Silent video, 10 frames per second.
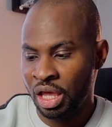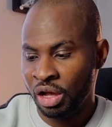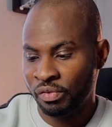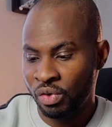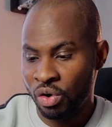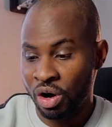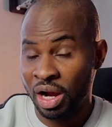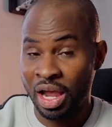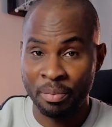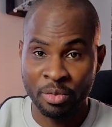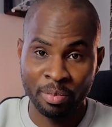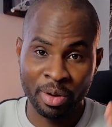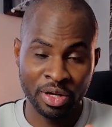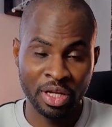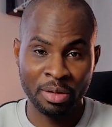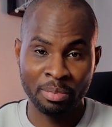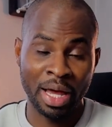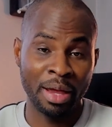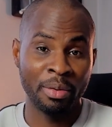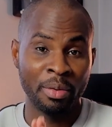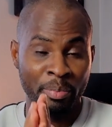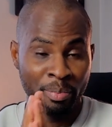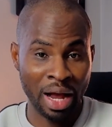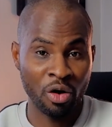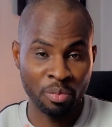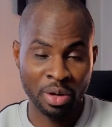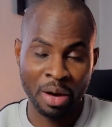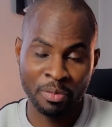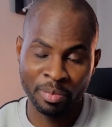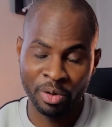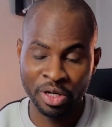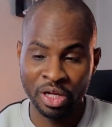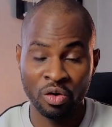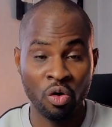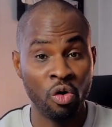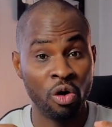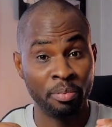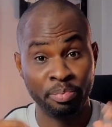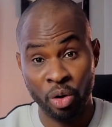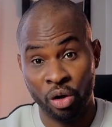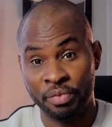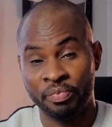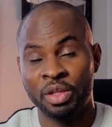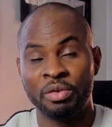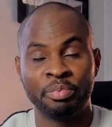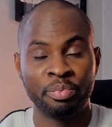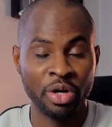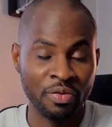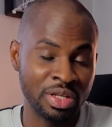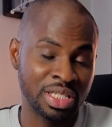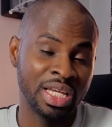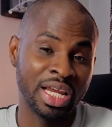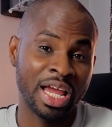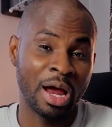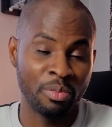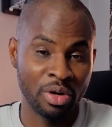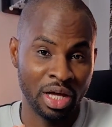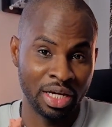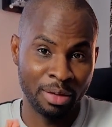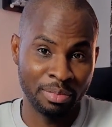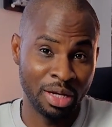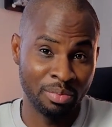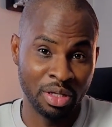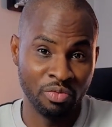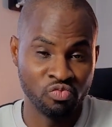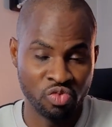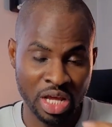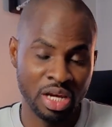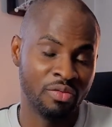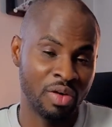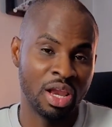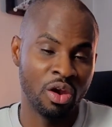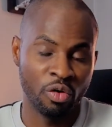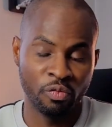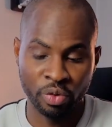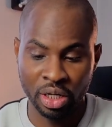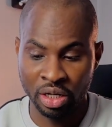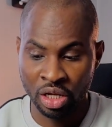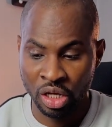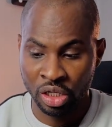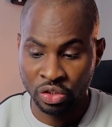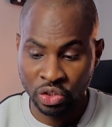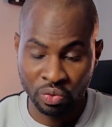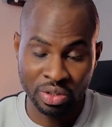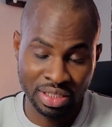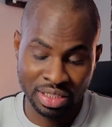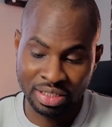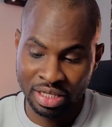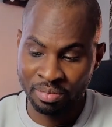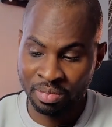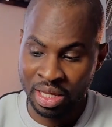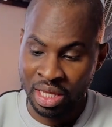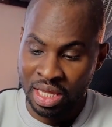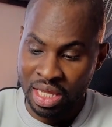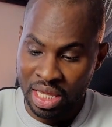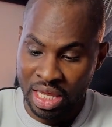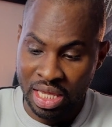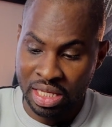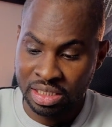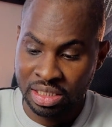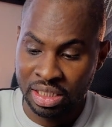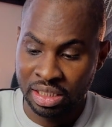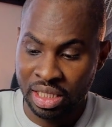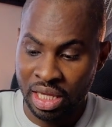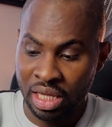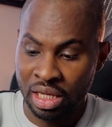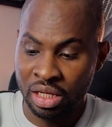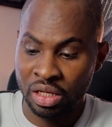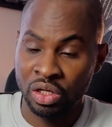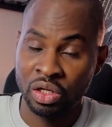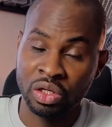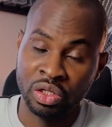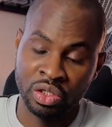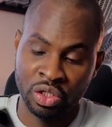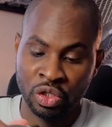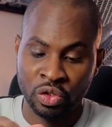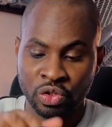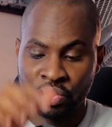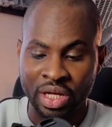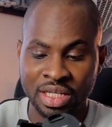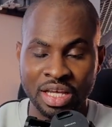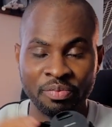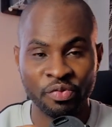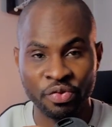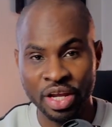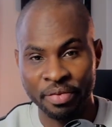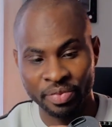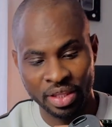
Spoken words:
For camera body, my backup camera body, but previously the camera that made me really fell in love with the Sony system is the SONY A7iv.